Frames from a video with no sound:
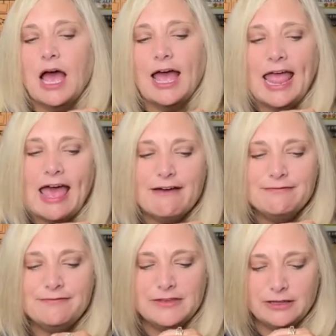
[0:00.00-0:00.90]
I have
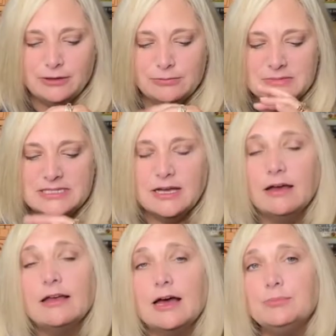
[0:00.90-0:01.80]
filmed
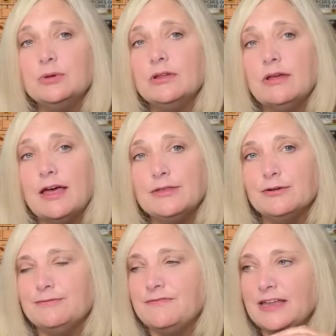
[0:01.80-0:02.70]
a couple
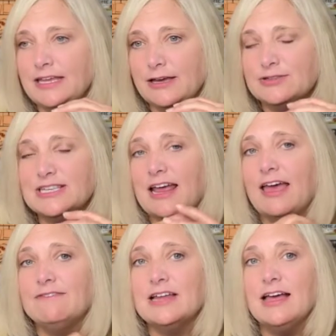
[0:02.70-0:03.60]
other videos that I
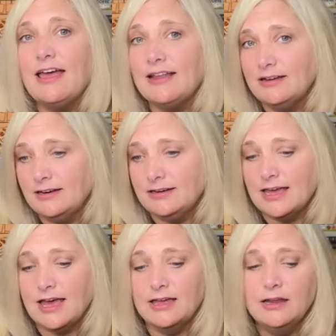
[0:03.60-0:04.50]
have not edited
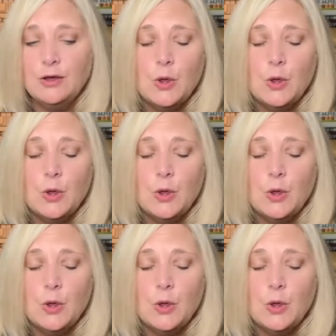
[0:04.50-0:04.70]
yet.